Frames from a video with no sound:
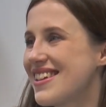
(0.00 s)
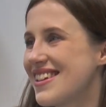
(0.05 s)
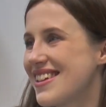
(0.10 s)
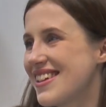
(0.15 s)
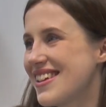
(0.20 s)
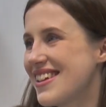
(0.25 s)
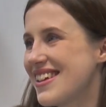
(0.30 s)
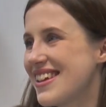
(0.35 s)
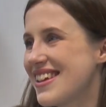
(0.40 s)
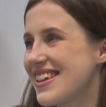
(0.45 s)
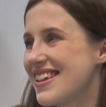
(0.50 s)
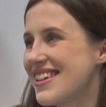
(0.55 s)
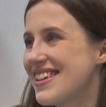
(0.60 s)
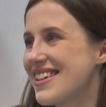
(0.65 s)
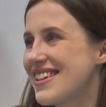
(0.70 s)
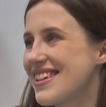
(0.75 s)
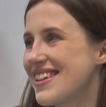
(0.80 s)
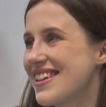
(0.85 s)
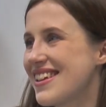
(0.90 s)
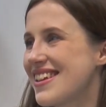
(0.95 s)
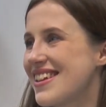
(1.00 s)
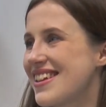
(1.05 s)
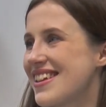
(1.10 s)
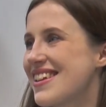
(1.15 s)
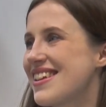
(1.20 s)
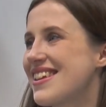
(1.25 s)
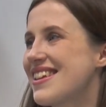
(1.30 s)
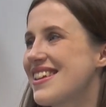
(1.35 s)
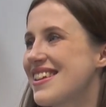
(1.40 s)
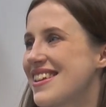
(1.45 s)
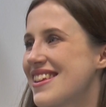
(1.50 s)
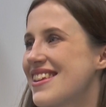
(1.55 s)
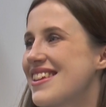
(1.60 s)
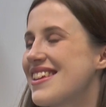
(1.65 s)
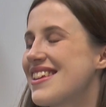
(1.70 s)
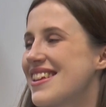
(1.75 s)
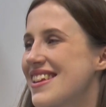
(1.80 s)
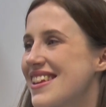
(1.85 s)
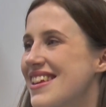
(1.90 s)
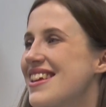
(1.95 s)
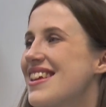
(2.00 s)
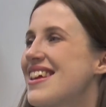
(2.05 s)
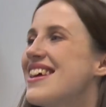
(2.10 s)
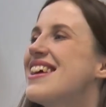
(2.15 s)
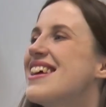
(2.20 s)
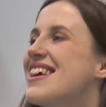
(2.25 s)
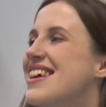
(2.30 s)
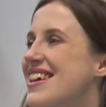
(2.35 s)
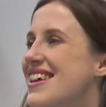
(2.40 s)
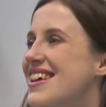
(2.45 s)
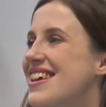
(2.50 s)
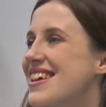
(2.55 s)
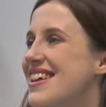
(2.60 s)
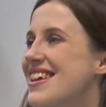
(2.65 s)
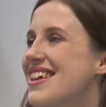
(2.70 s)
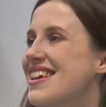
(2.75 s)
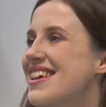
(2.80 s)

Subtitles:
or dance with mops, all of these